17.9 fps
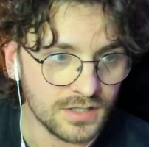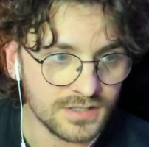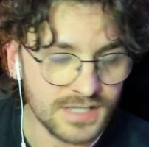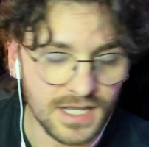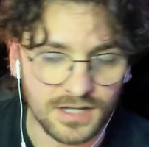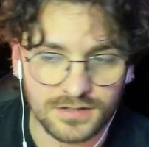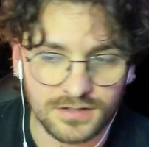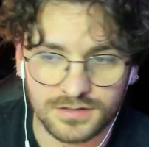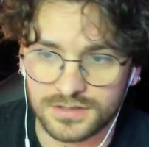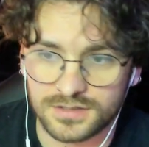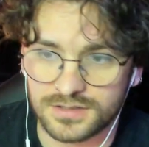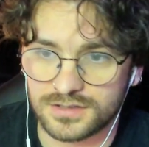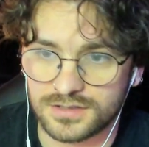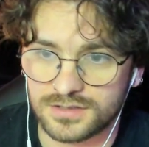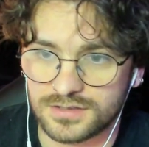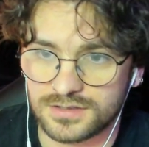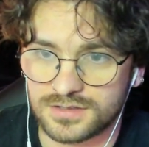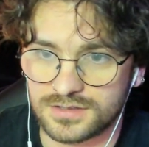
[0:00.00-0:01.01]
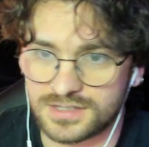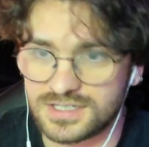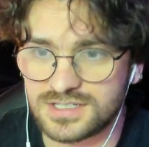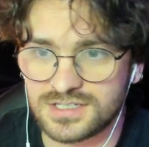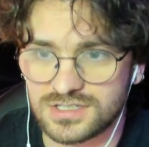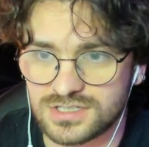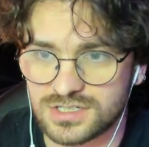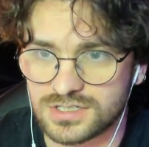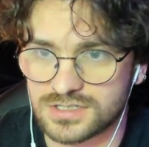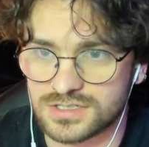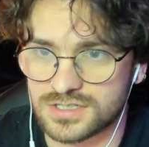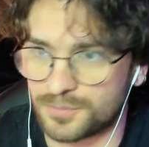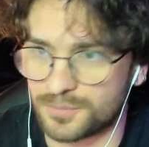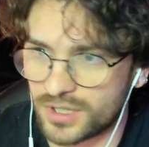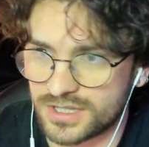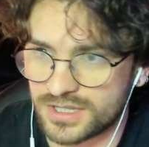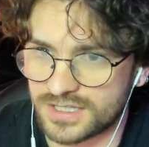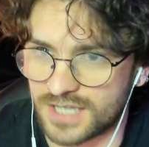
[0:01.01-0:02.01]
Now, this is just
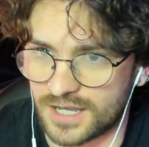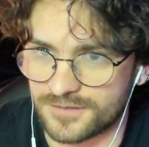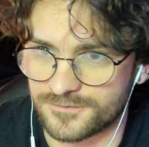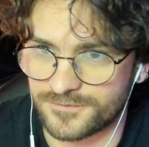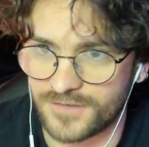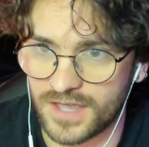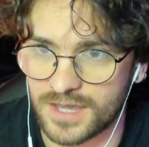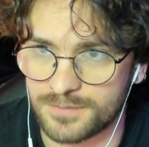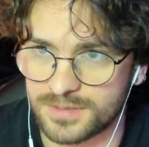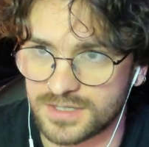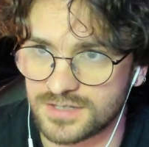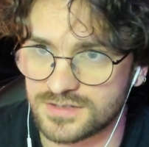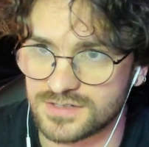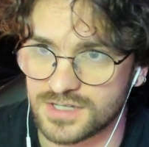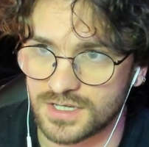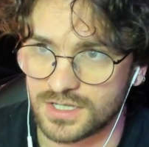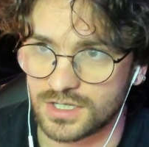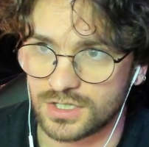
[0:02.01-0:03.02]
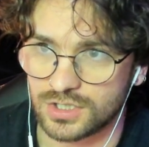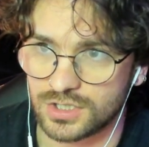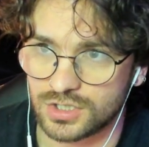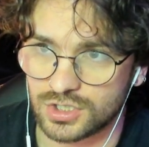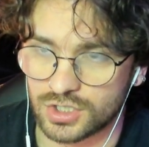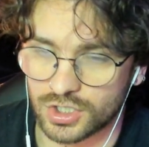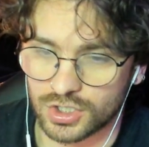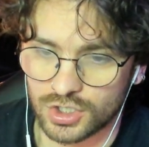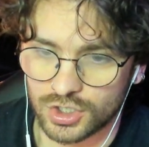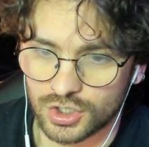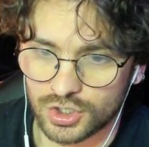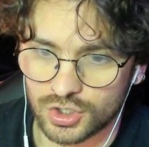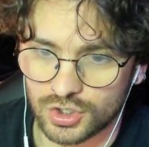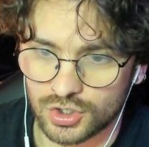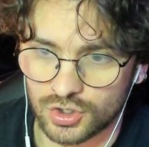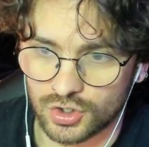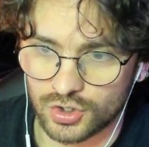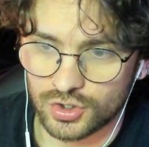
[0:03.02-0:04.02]
completely unfair because, you know,
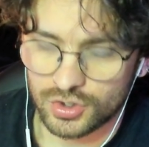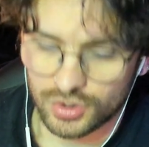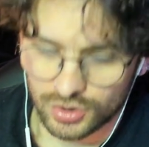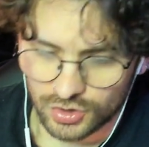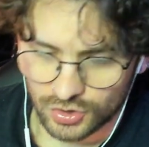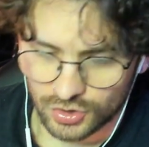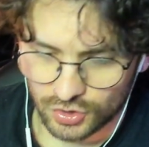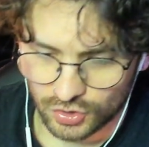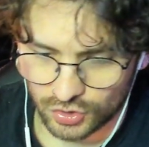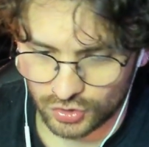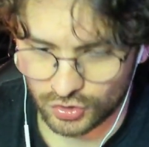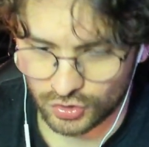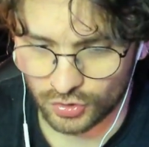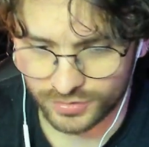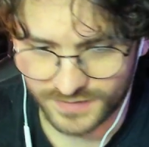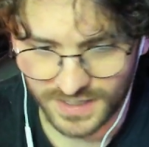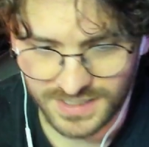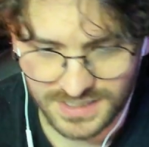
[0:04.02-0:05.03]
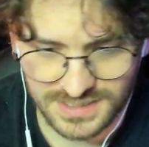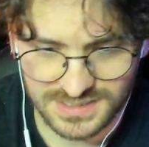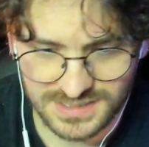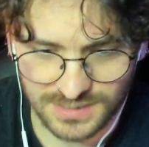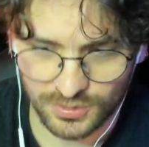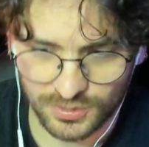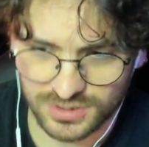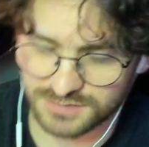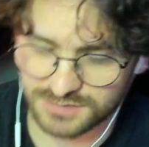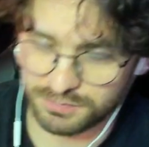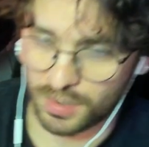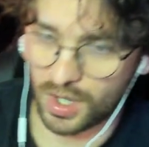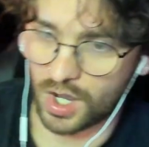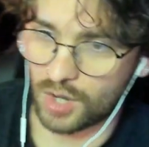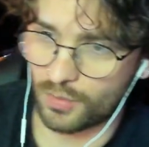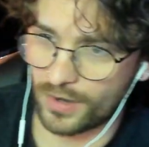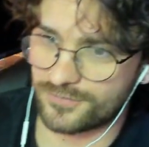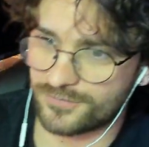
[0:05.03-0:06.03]
you're taking someone's spot
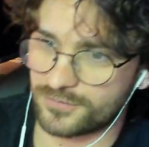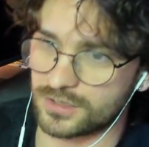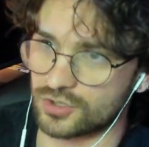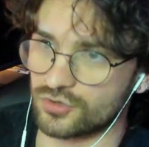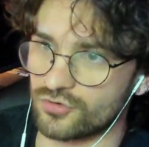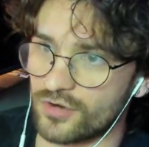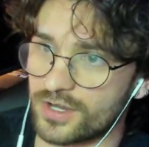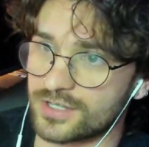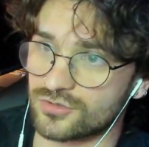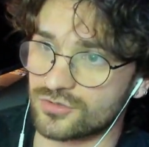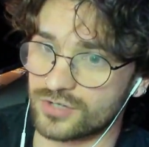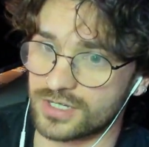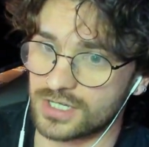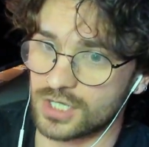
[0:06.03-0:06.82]
away from the directory